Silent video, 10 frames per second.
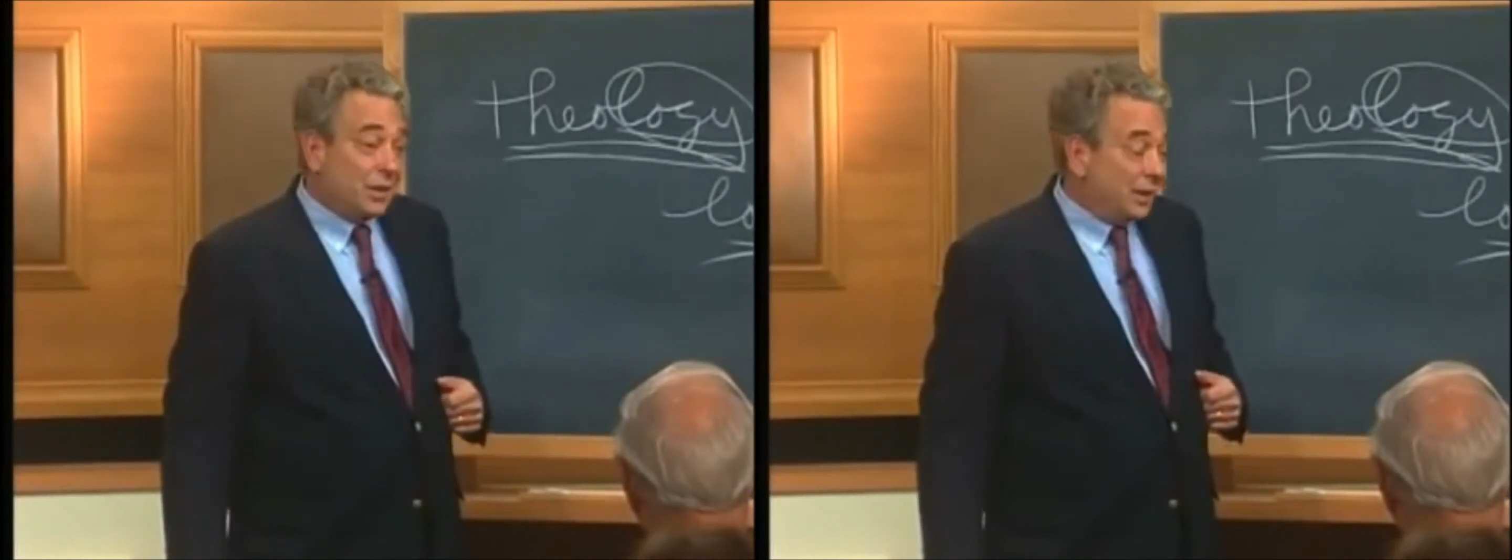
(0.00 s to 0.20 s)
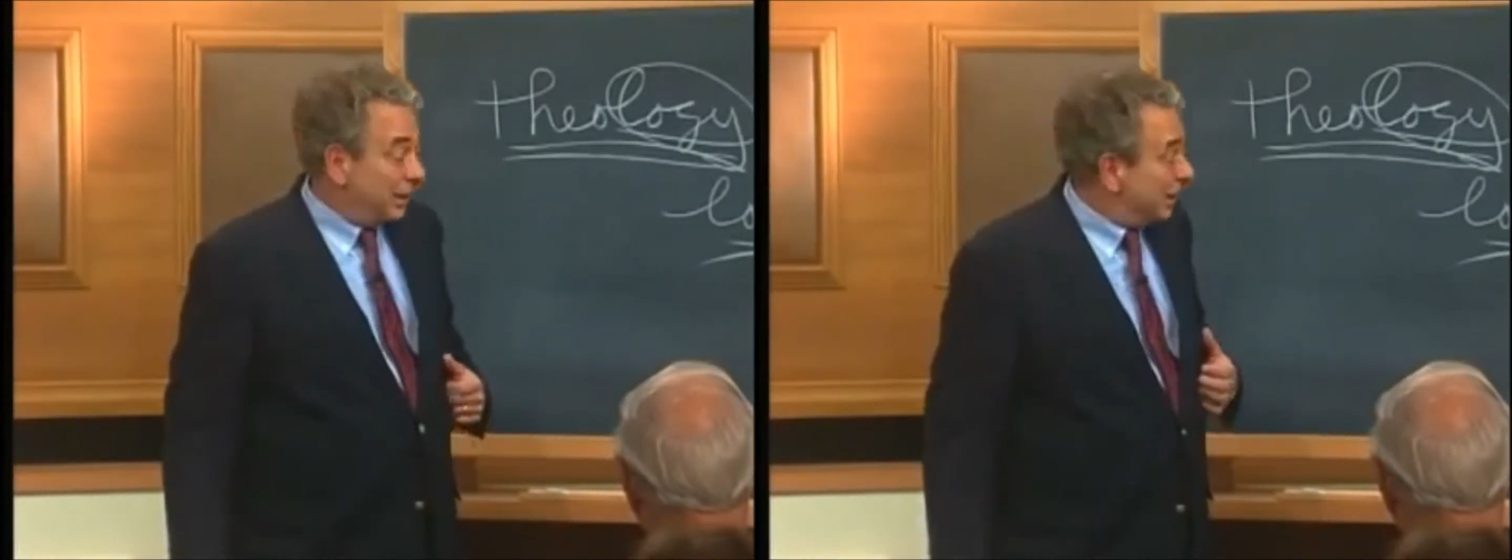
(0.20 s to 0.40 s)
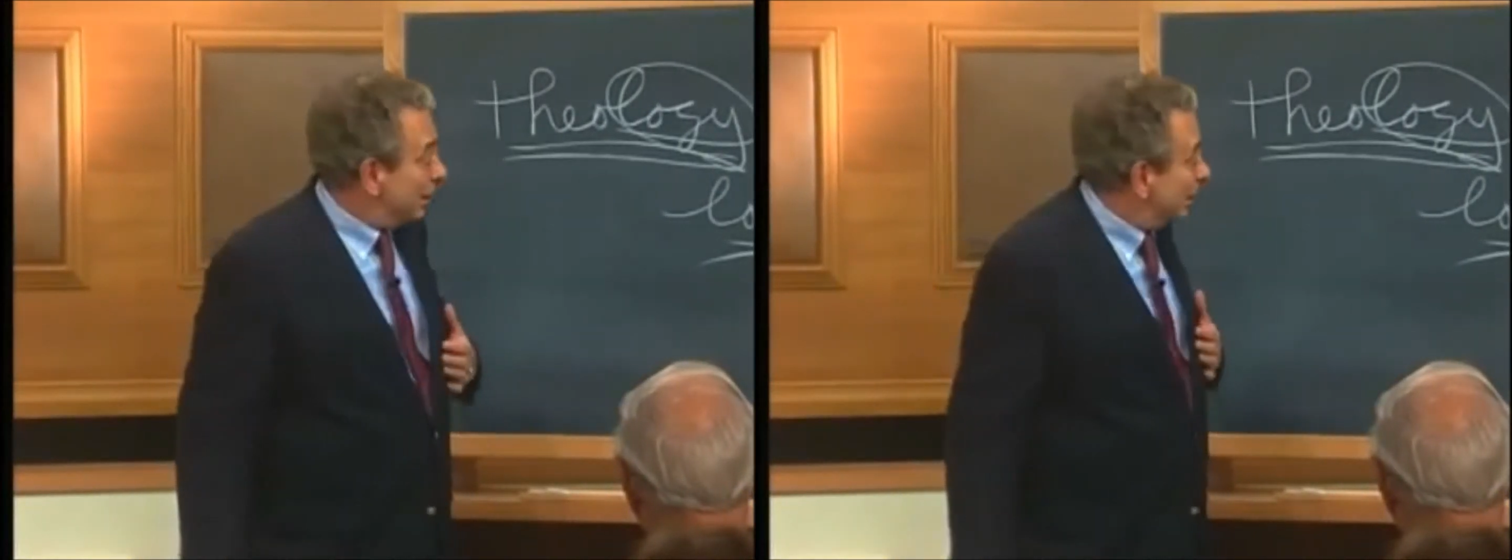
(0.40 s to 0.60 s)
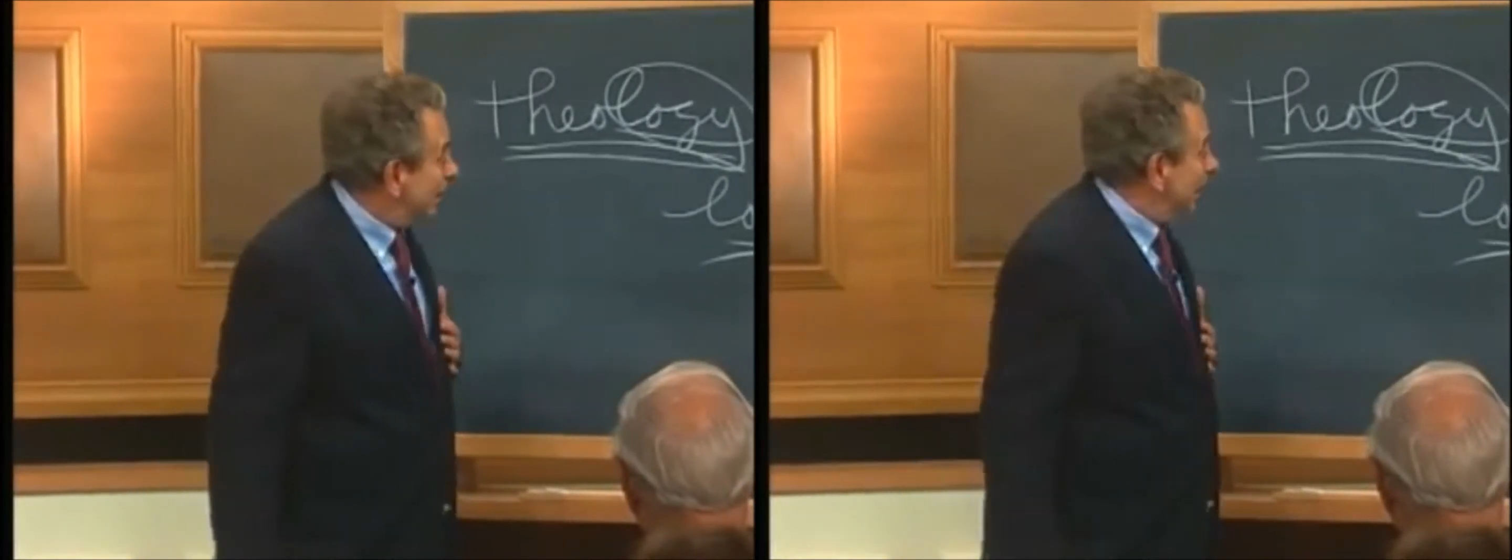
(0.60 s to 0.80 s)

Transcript: the